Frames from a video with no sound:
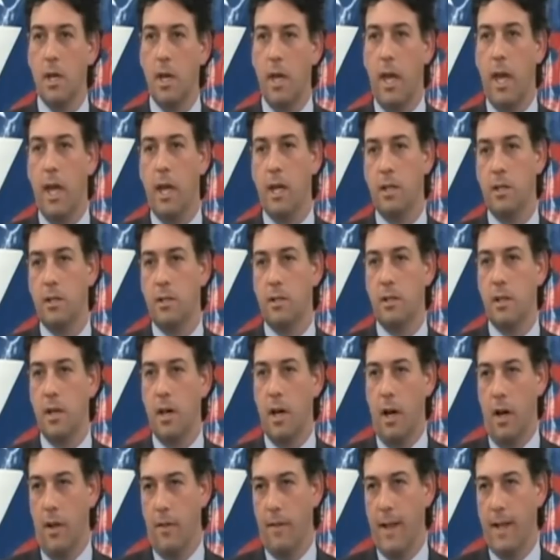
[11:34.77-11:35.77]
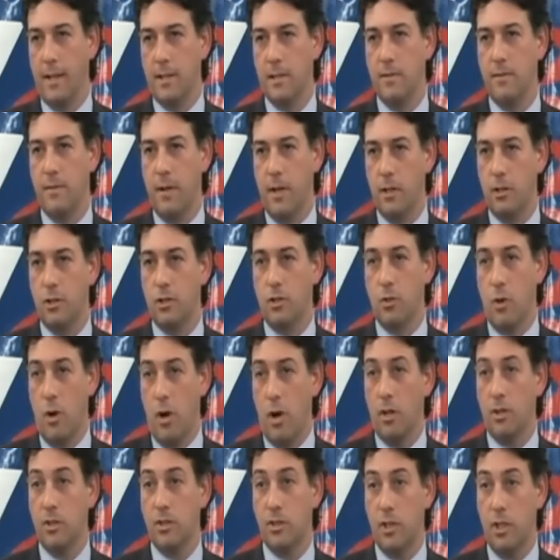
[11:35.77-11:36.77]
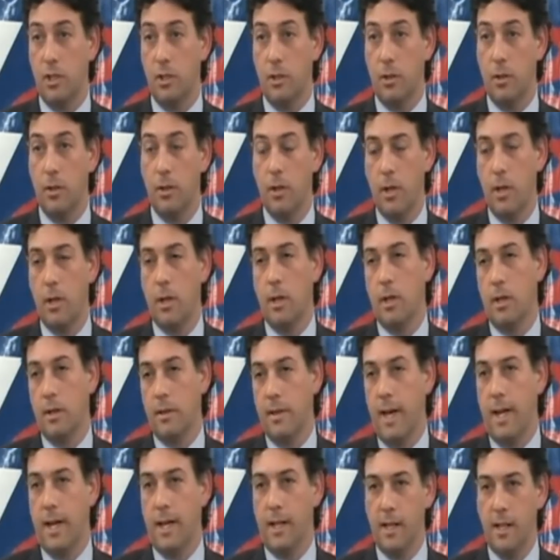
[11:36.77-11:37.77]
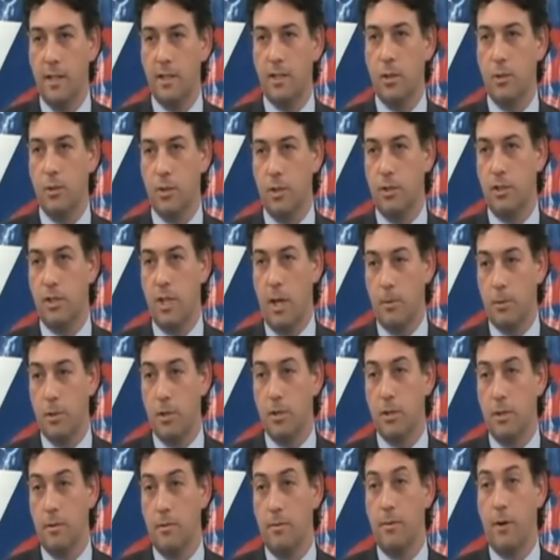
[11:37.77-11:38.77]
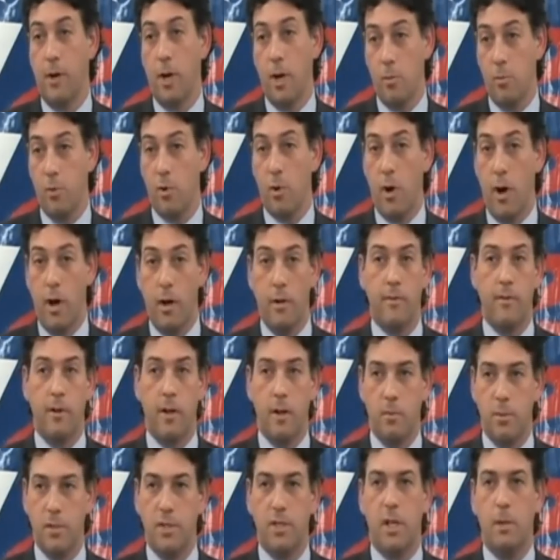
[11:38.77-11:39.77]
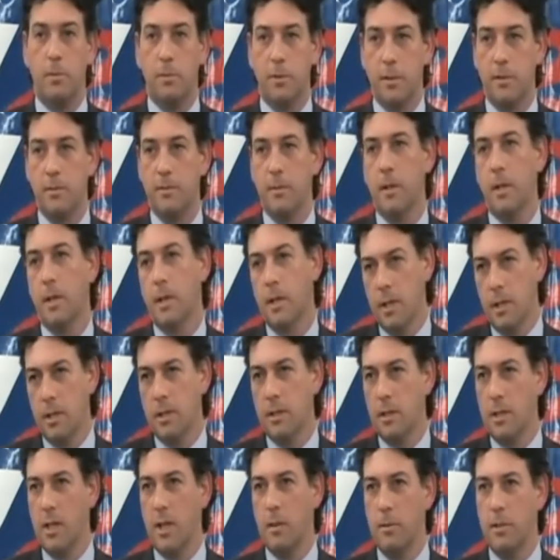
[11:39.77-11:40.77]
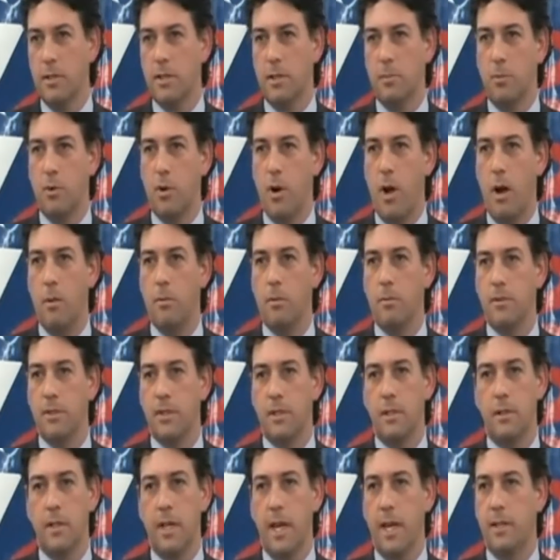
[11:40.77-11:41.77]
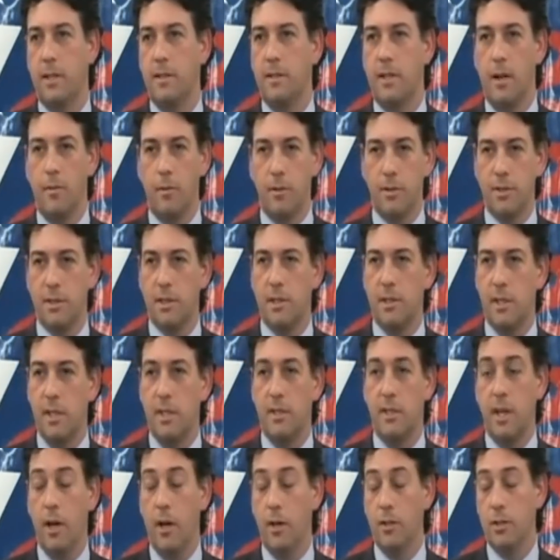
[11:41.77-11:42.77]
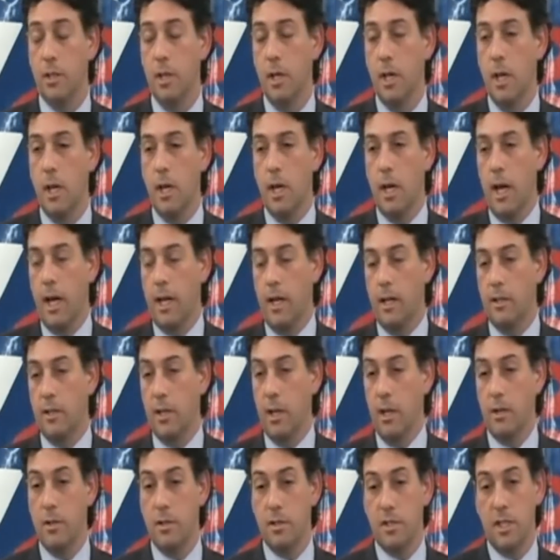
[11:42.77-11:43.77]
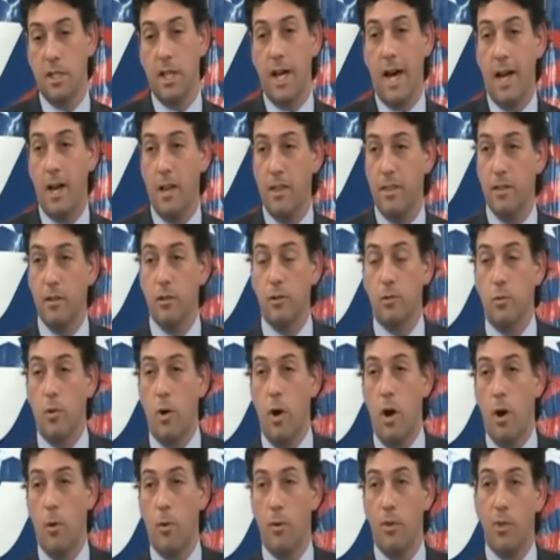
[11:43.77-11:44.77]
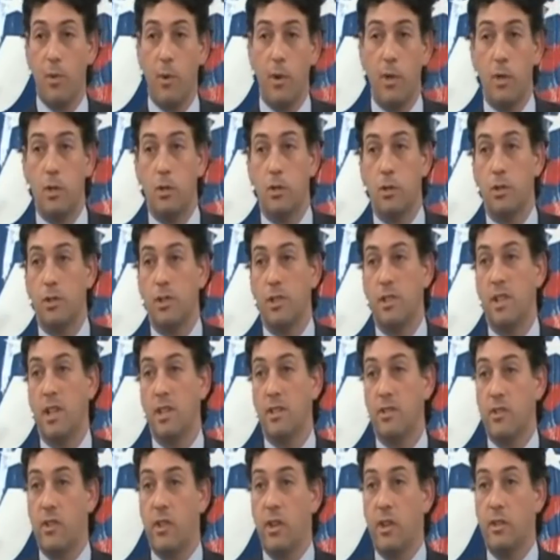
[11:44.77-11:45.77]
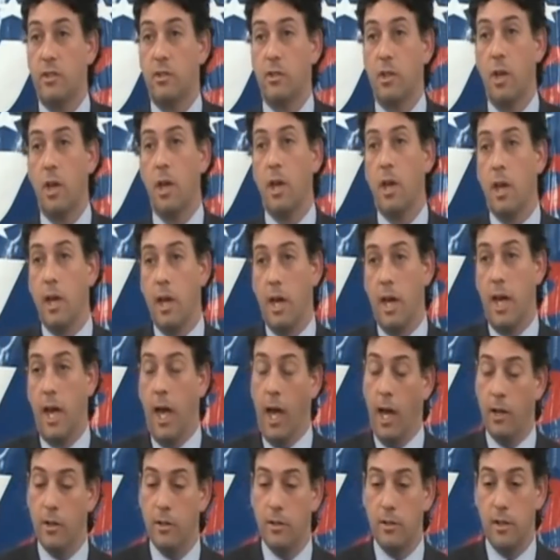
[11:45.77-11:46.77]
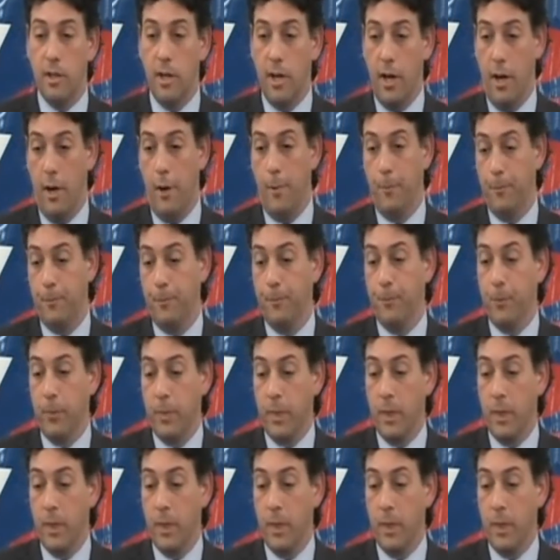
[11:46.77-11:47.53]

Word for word: And uh, that's a very strong signal that unless those exceptions are very broad and very presumptive, there are going to be some problems. And again, the devil's in the details. I can tell you there's a lot of things wrong with the way New Jersey does things. And, um,